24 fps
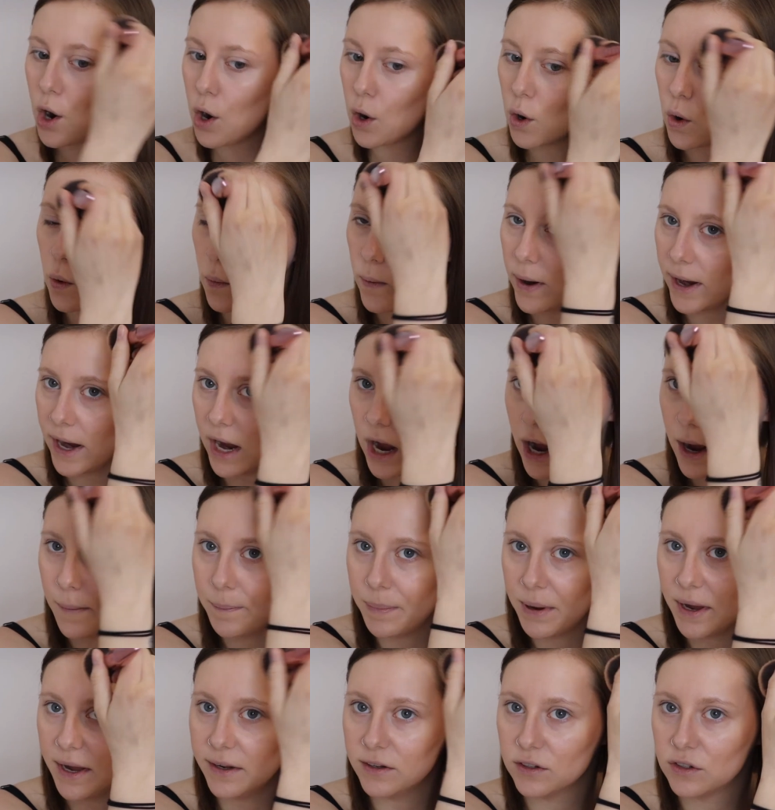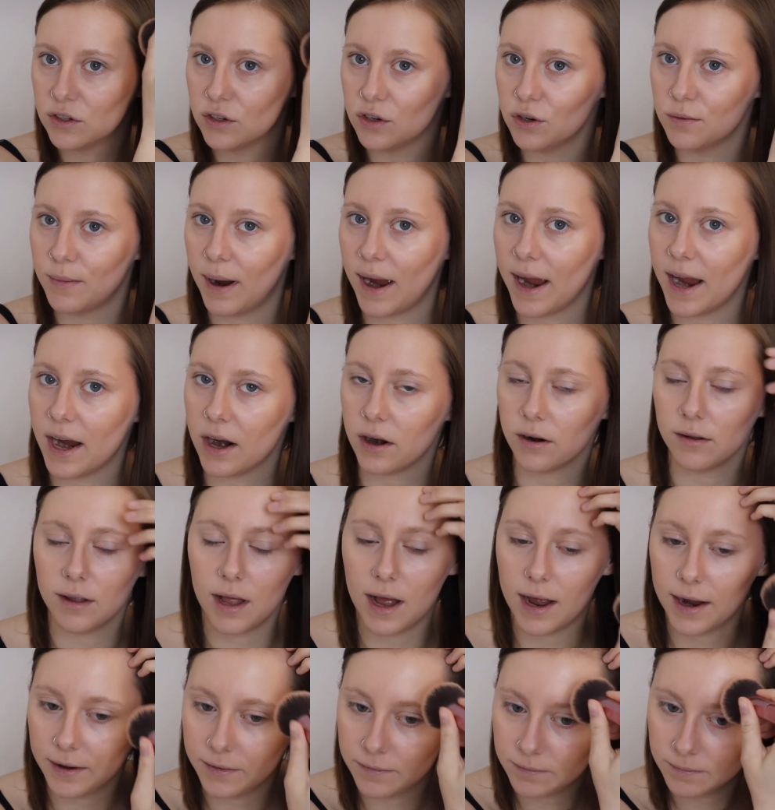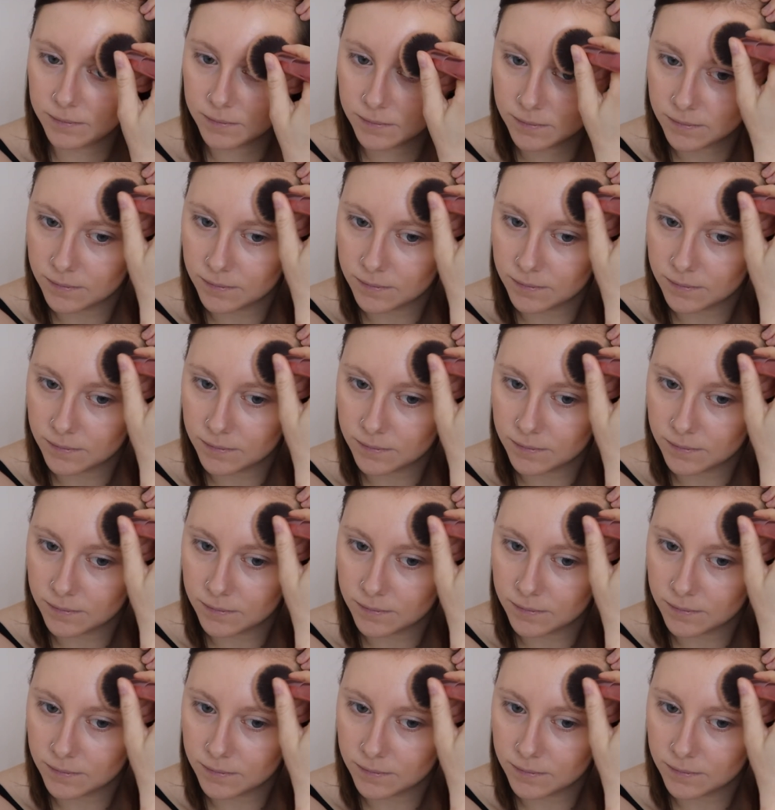going up into my hairline.